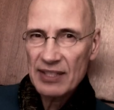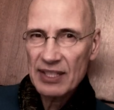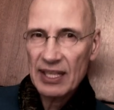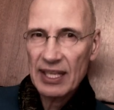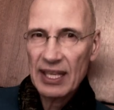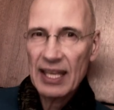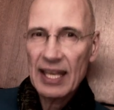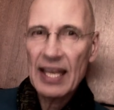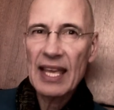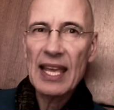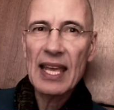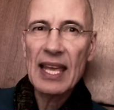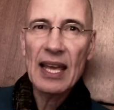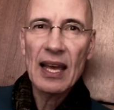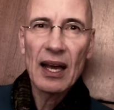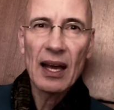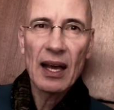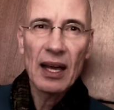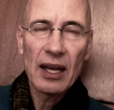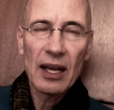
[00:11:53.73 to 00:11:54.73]
the
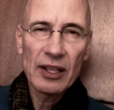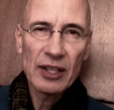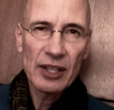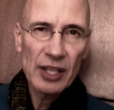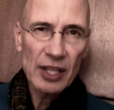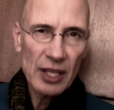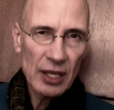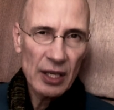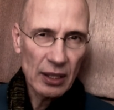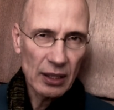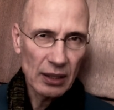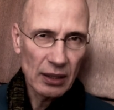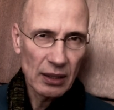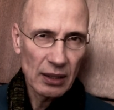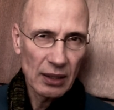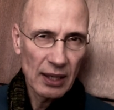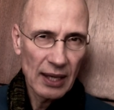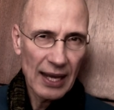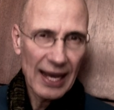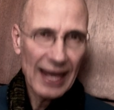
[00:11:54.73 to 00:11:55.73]
key anew.
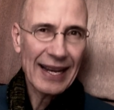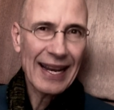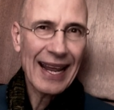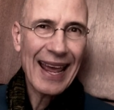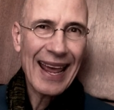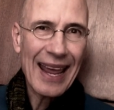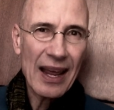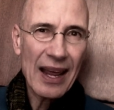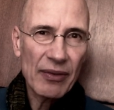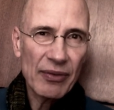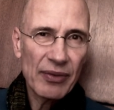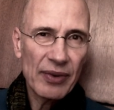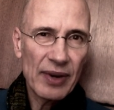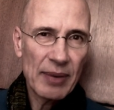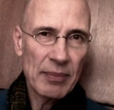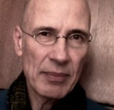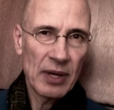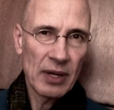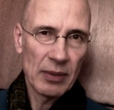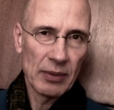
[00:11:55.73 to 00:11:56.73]
At every
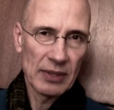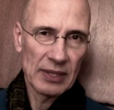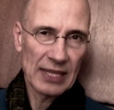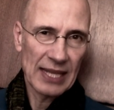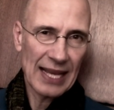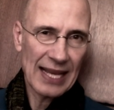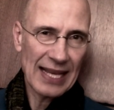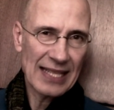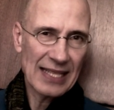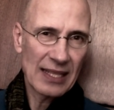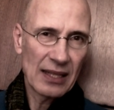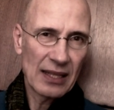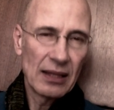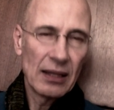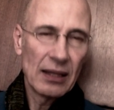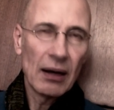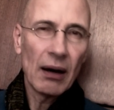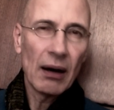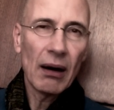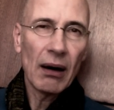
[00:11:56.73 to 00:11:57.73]
moment, there is a
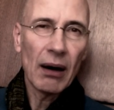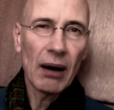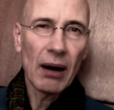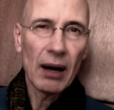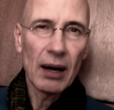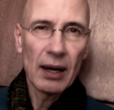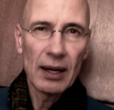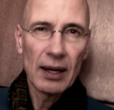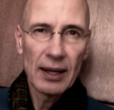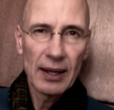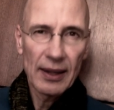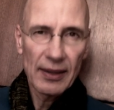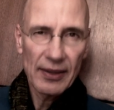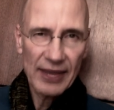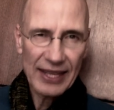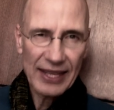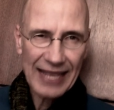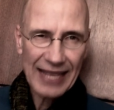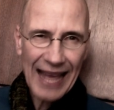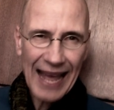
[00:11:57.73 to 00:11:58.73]
door
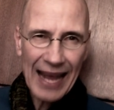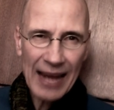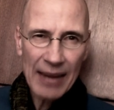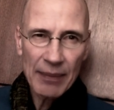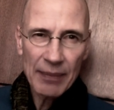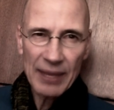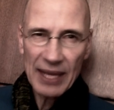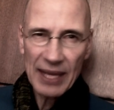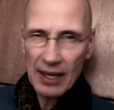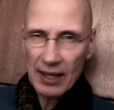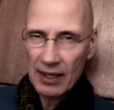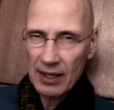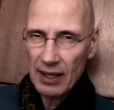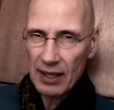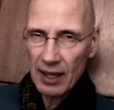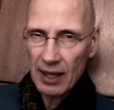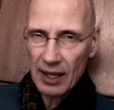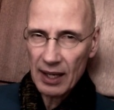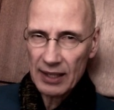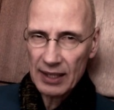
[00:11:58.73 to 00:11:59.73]
that can be
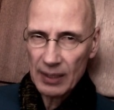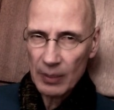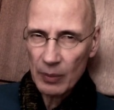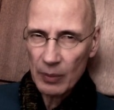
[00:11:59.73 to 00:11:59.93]
unlocked. And